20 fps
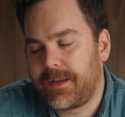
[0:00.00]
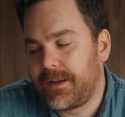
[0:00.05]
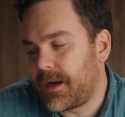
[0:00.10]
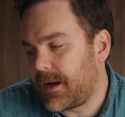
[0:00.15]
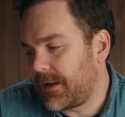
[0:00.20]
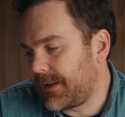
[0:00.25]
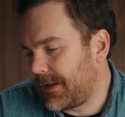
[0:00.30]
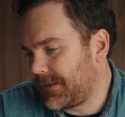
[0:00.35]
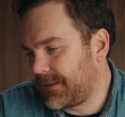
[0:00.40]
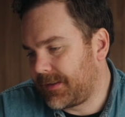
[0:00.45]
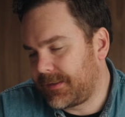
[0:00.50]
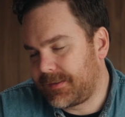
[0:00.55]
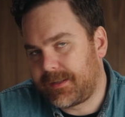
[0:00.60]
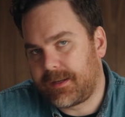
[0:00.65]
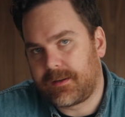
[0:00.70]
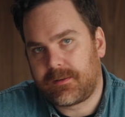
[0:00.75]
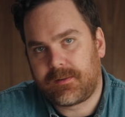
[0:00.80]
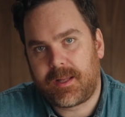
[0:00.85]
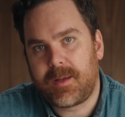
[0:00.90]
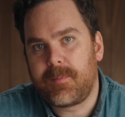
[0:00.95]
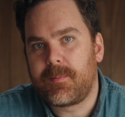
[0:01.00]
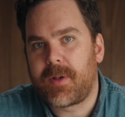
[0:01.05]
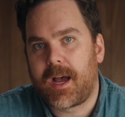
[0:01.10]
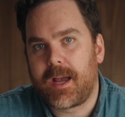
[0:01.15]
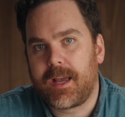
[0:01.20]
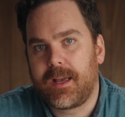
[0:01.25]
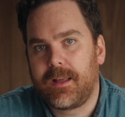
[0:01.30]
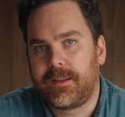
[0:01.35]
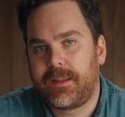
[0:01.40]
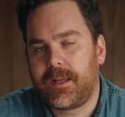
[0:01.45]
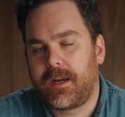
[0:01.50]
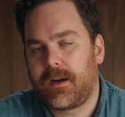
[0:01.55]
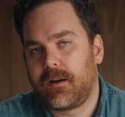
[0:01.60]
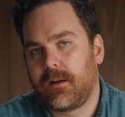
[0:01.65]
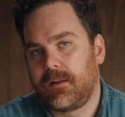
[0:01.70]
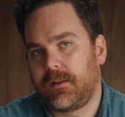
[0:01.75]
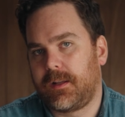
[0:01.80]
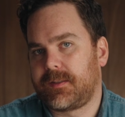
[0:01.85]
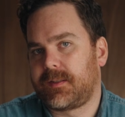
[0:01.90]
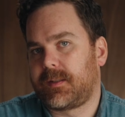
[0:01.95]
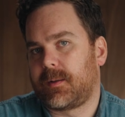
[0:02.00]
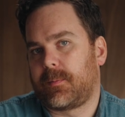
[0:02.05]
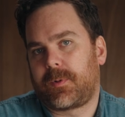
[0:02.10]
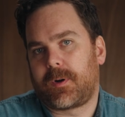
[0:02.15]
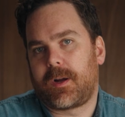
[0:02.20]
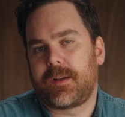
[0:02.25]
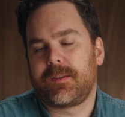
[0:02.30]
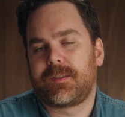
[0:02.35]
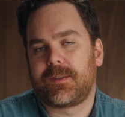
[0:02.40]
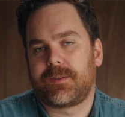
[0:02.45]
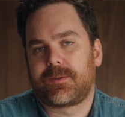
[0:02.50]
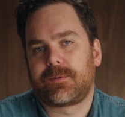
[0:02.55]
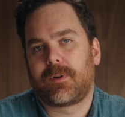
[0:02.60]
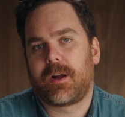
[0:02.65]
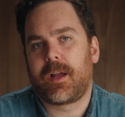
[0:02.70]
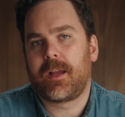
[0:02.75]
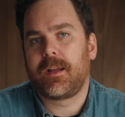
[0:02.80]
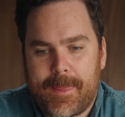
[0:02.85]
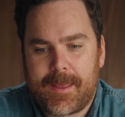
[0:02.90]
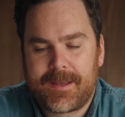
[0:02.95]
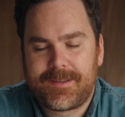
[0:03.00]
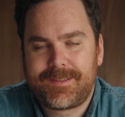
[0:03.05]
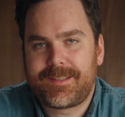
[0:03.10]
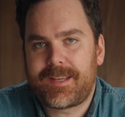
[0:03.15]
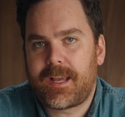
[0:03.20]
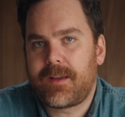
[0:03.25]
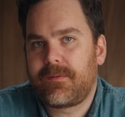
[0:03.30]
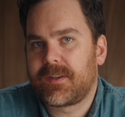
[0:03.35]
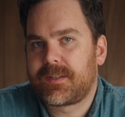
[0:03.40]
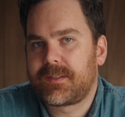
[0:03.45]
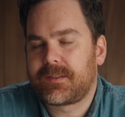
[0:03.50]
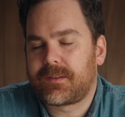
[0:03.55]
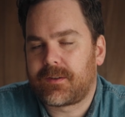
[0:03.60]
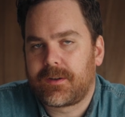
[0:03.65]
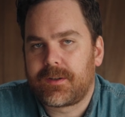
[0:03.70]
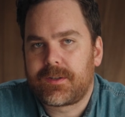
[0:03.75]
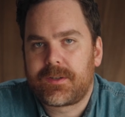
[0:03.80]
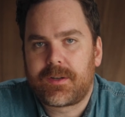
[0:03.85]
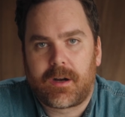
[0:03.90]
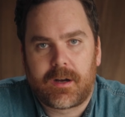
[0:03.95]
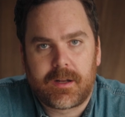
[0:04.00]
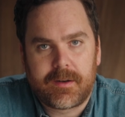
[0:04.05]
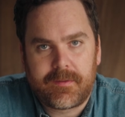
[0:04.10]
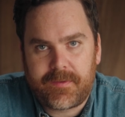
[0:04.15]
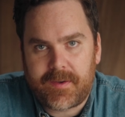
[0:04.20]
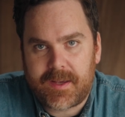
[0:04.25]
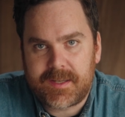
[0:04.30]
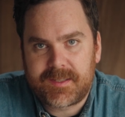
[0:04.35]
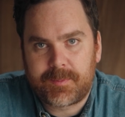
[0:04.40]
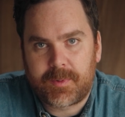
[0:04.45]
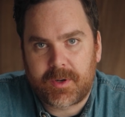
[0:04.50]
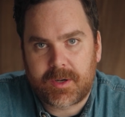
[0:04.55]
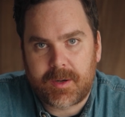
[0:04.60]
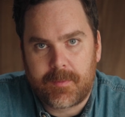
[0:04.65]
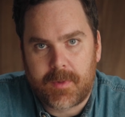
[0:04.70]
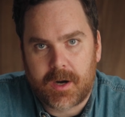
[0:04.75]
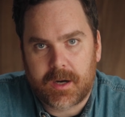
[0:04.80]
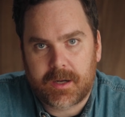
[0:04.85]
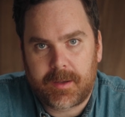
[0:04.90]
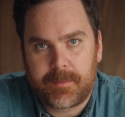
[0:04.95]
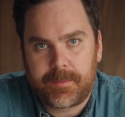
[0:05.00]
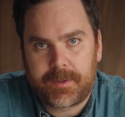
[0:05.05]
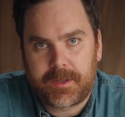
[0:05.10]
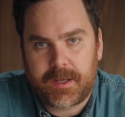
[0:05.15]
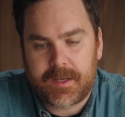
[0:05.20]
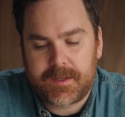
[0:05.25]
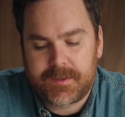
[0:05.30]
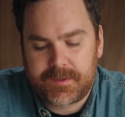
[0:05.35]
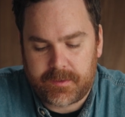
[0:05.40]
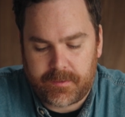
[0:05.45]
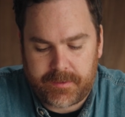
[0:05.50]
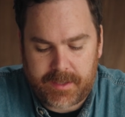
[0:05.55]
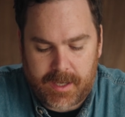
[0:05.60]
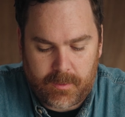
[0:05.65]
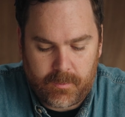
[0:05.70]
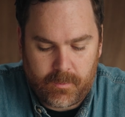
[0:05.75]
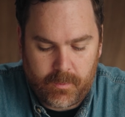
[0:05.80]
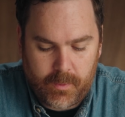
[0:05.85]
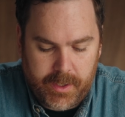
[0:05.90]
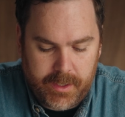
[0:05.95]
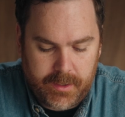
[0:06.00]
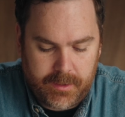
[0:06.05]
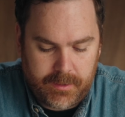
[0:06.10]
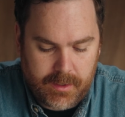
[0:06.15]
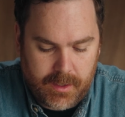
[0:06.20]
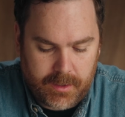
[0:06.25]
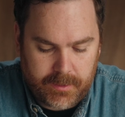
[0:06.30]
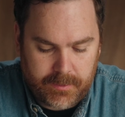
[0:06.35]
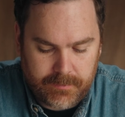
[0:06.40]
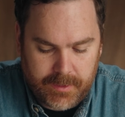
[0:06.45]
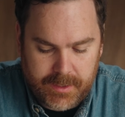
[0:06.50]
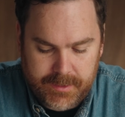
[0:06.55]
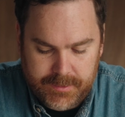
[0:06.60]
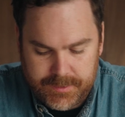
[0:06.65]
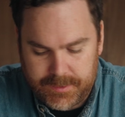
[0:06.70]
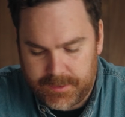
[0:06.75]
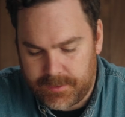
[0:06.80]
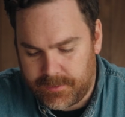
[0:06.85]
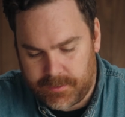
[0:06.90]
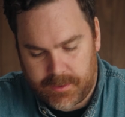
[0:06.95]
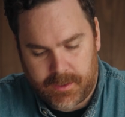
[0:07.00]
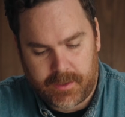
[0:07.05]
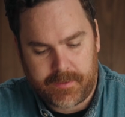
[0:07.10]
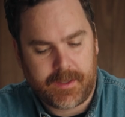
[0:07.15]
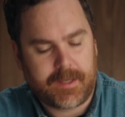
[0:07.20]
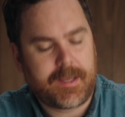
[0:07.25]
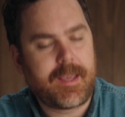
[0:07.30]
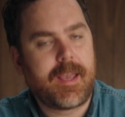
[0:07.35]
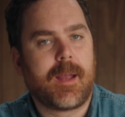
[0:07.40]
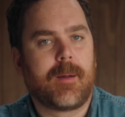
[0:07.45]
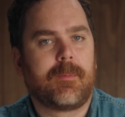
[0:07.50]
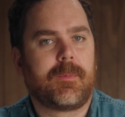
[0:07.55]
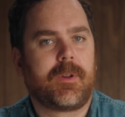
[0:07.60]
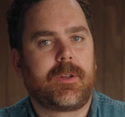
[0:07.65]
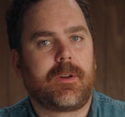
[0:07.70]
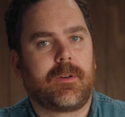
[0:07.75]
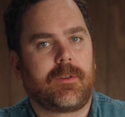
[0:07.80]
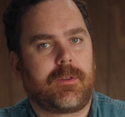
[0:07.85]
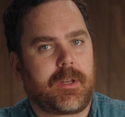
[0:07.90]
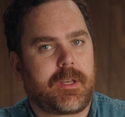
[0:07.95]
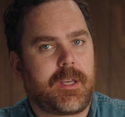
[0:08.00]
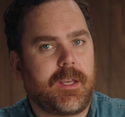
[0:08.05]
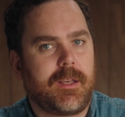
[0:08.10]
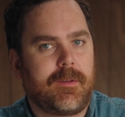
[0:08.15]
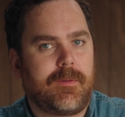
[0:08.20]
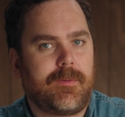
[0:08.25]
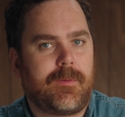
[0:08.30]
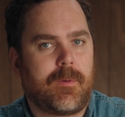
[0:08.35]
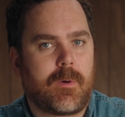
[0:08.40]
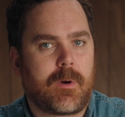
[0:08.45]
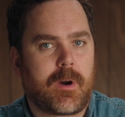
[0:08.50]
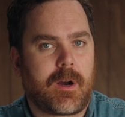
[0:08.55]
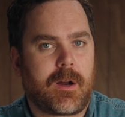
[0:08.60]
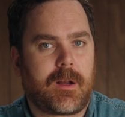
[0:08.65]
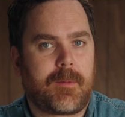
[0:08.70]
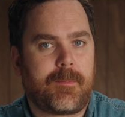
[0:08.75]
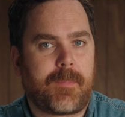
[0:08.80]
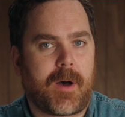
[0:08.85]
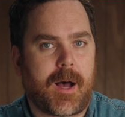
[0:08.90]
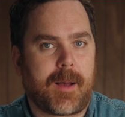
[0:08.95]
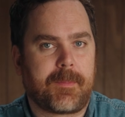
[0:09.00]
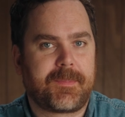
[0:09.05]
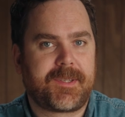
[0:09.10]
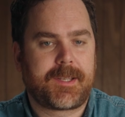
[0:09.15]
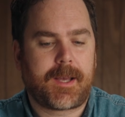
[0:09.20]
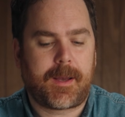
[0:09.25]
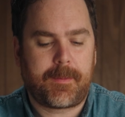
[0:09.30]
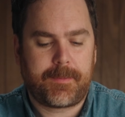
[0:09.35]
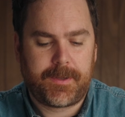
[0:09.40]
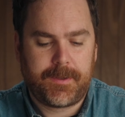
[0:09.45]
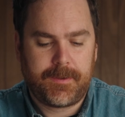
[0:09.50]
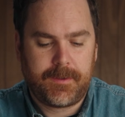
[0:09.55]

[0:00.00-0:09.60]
and not necessarily buy it there unless the price is right. Save a search on Facebook Marketplace so that when a great deal on the camera you're looking for pops up,